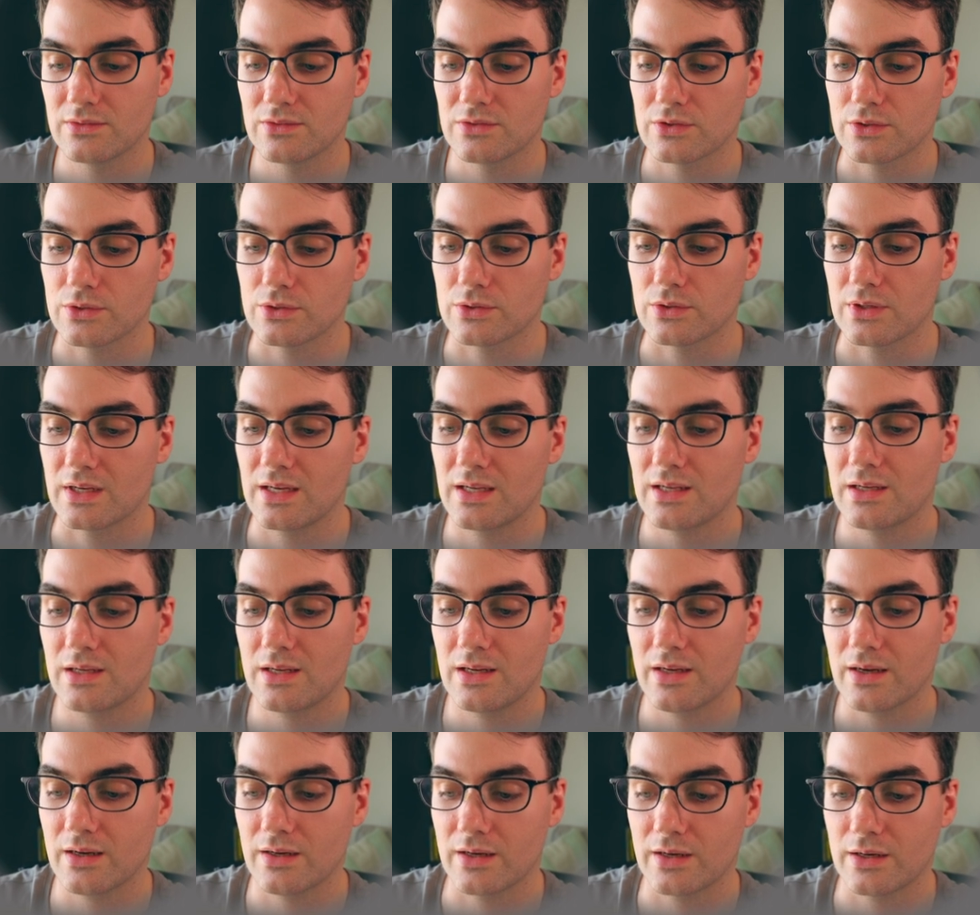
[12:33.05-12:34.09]
So in
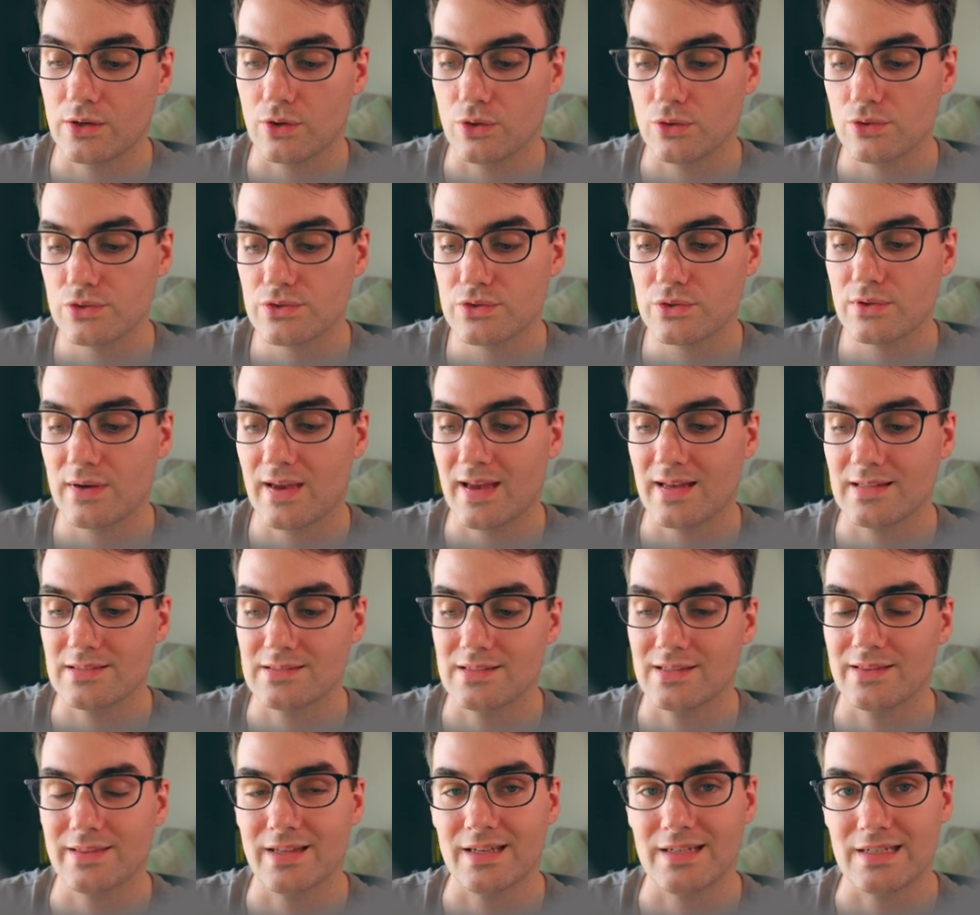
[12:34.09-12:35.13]
here, it also adds
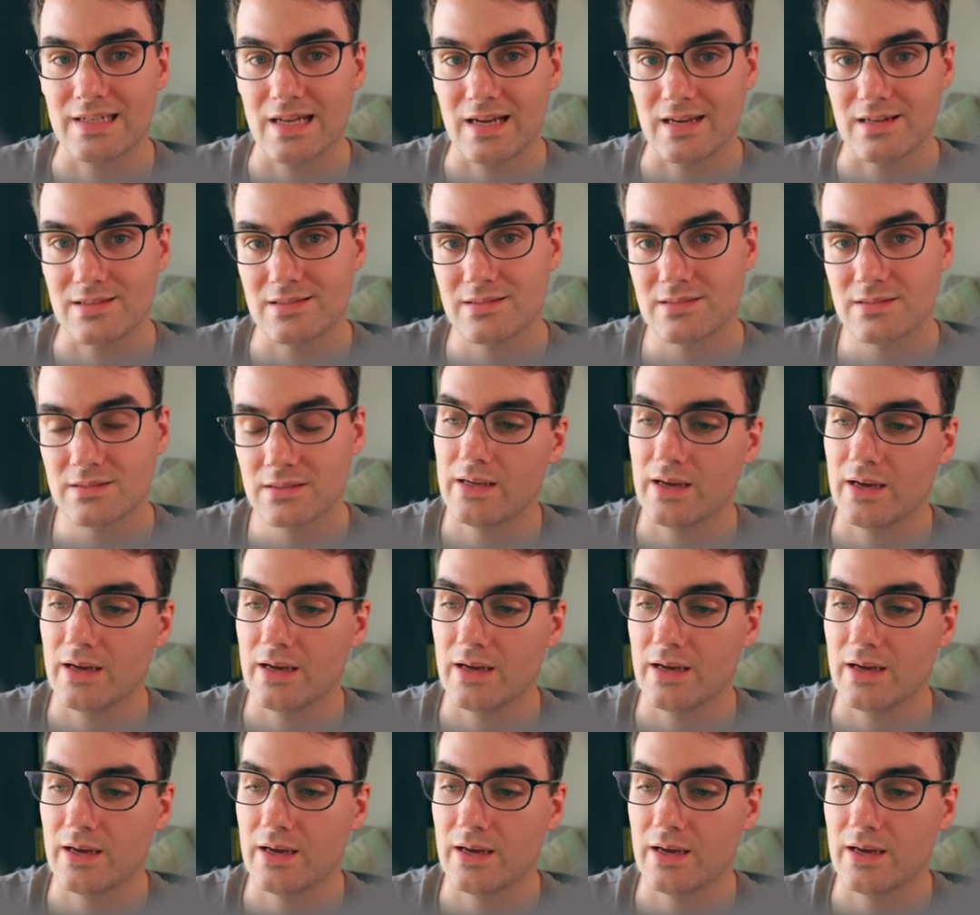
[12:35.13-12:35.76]
in the dates.